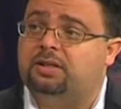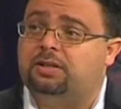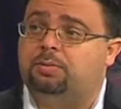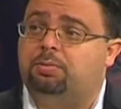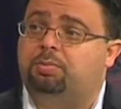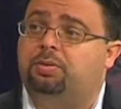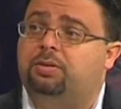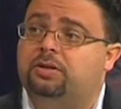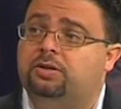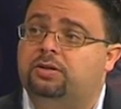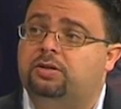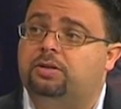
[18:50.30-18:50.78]
its
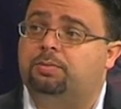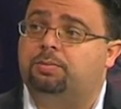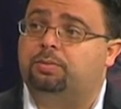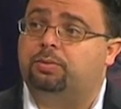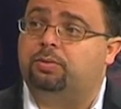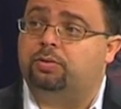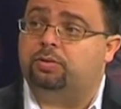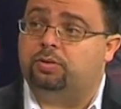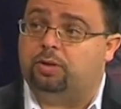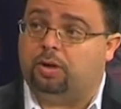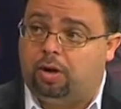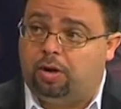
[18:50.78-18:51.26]

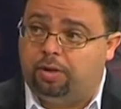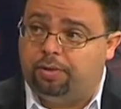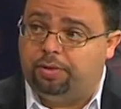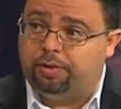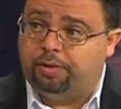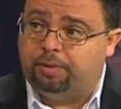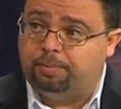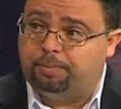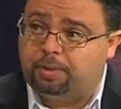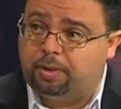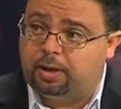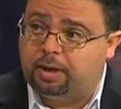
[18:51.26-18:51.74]
principles on
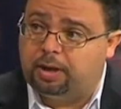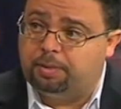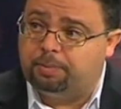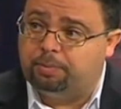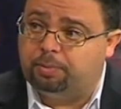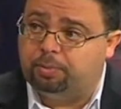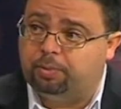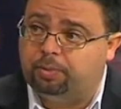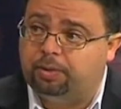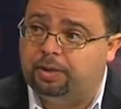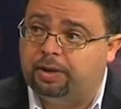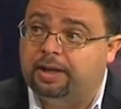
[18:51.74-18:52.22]
the
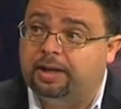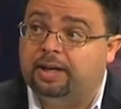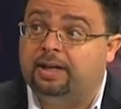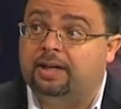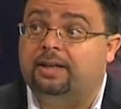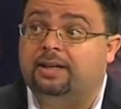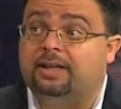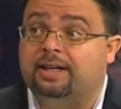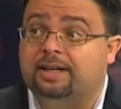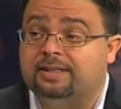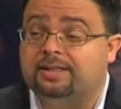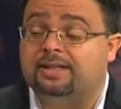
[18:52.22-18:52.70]
Bible,
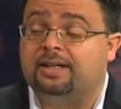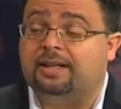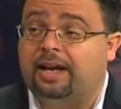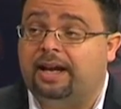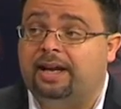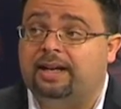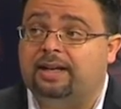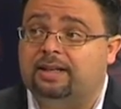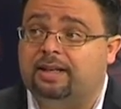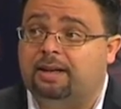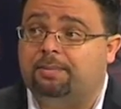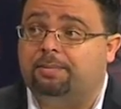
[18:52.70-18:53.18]
does it
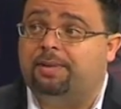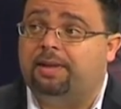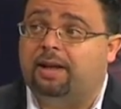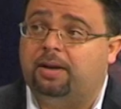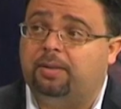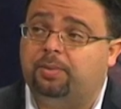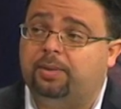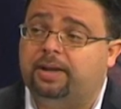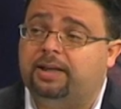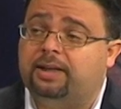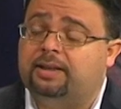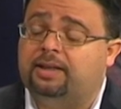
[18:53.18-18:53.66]
end up
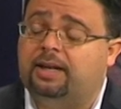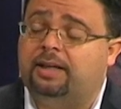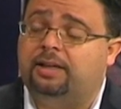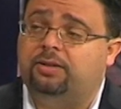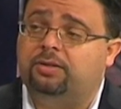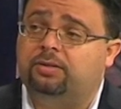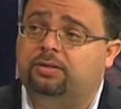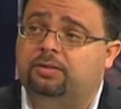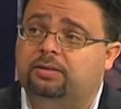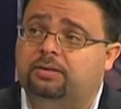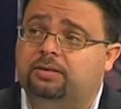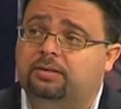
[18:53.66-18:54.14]
that way,
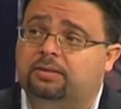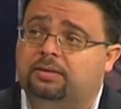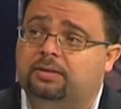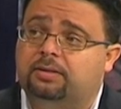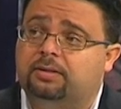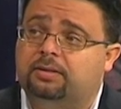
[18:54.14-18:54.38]
Daniel?